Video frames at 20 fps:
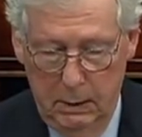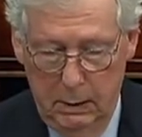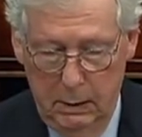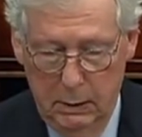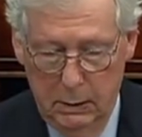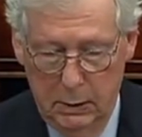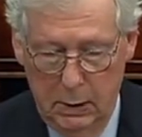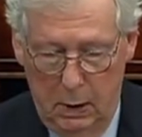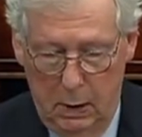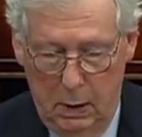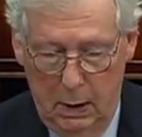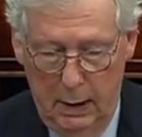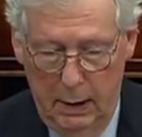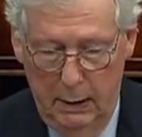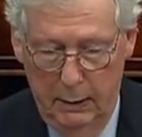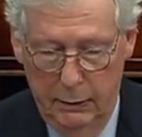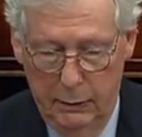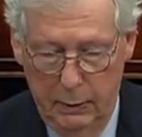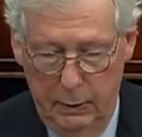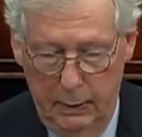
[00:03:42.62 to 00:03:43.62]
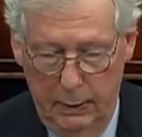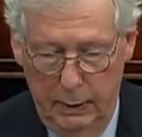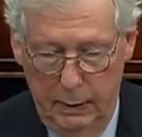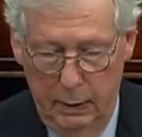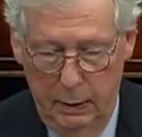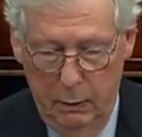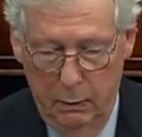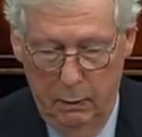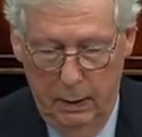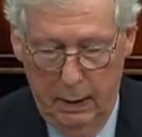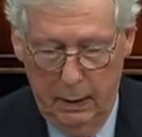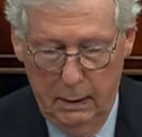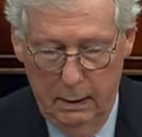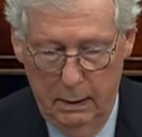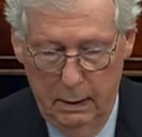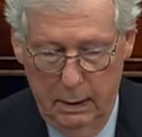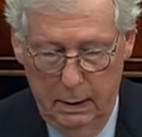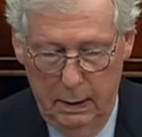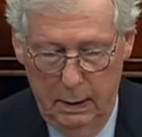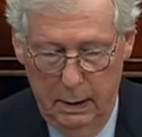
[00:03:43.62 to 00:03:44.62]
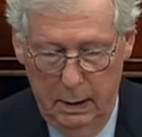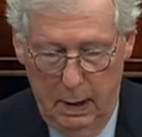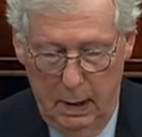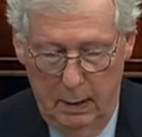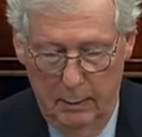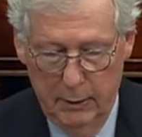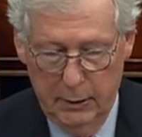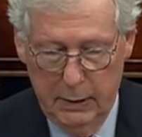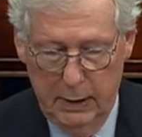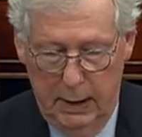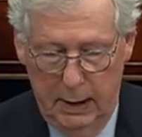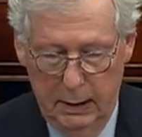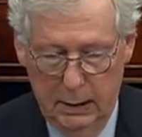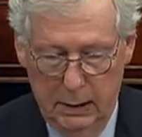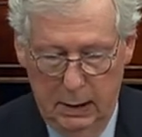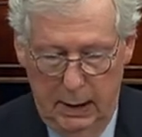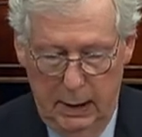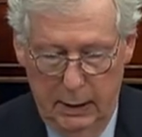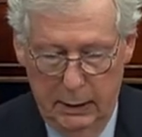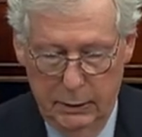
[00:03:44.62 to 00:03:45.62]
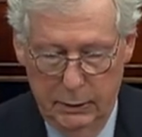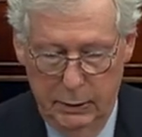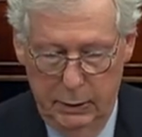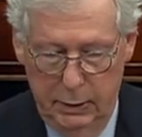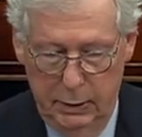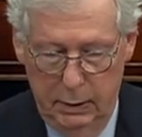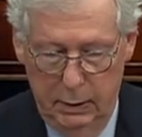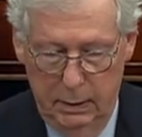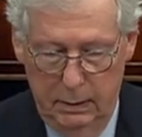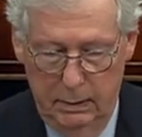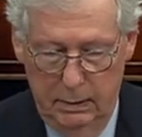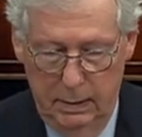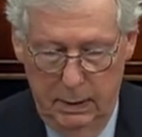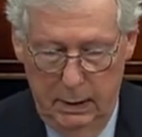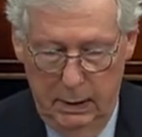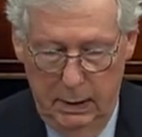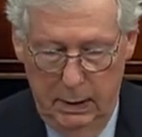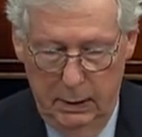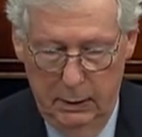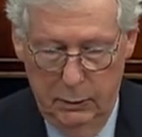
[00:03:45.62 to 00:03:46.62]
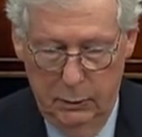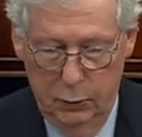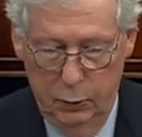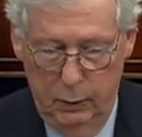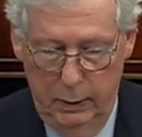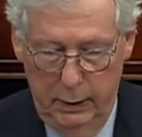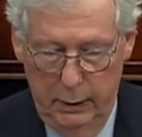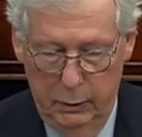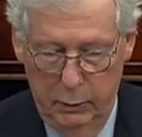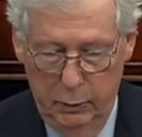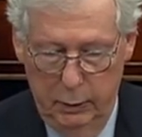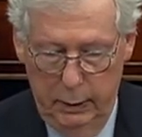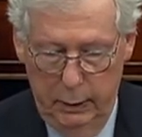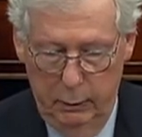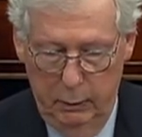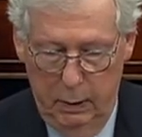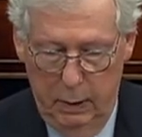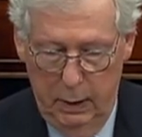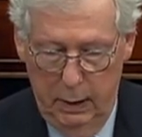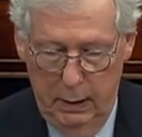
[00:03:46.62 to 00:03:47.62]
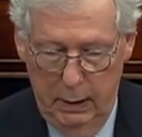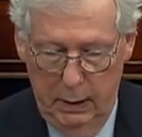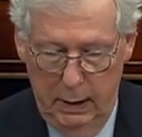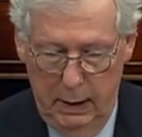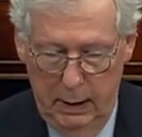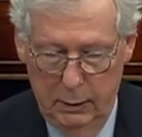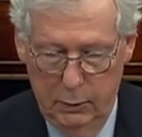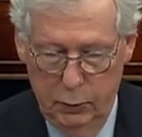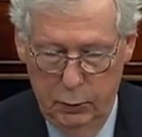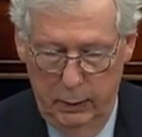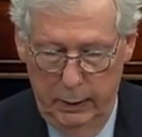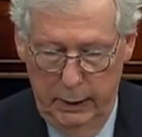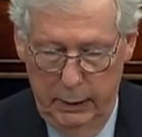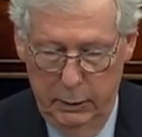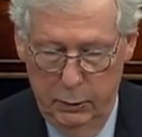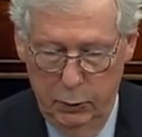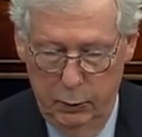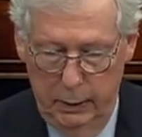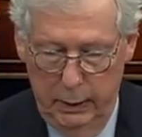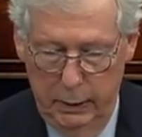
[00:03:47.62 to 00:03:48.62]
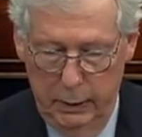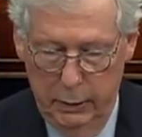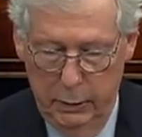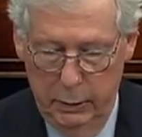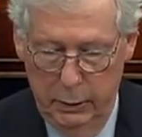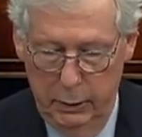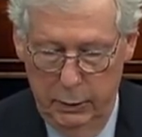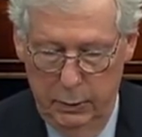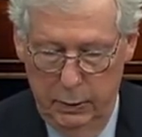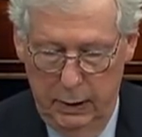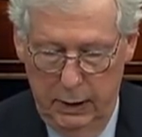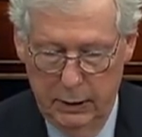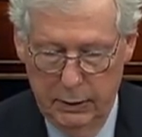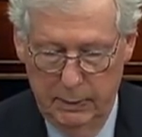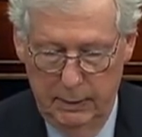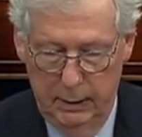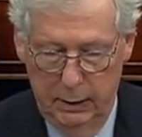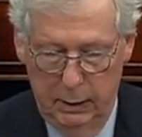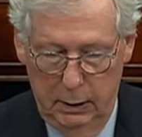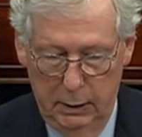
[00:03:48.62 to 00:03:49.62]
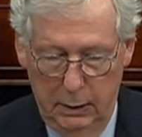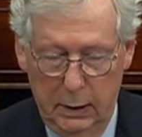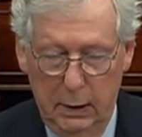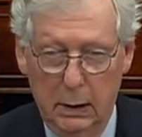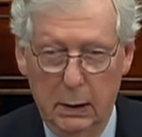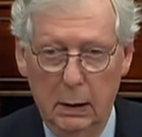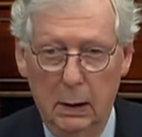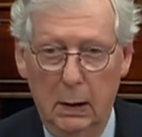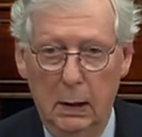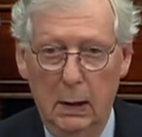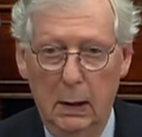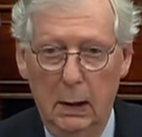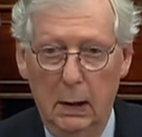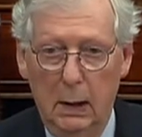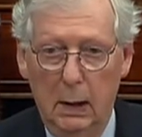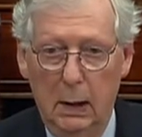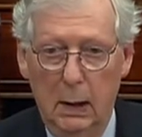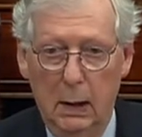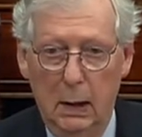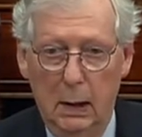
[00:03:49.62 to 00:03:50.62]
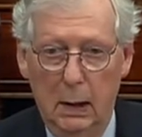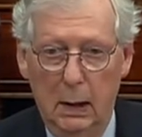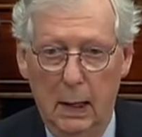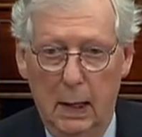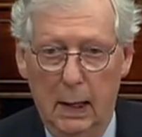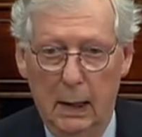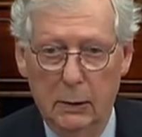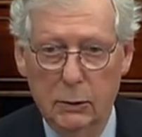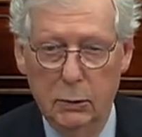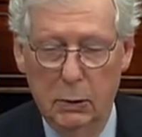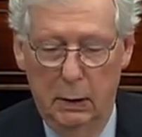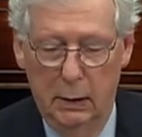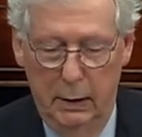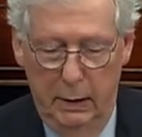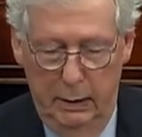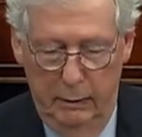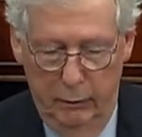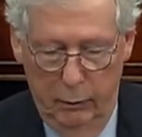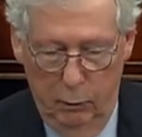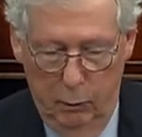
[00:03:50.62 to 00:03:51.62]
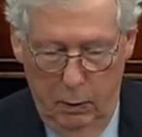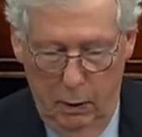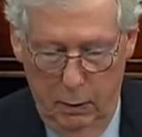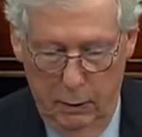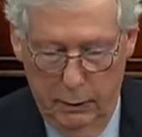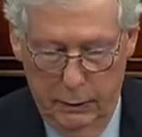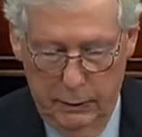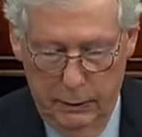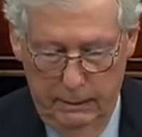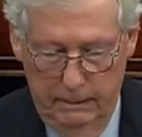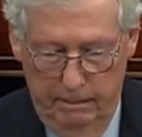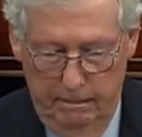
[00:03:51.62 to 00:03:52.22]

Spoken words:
saw a 30-year record in homicides last year in 2021, and 2022 has been looking actually even worse.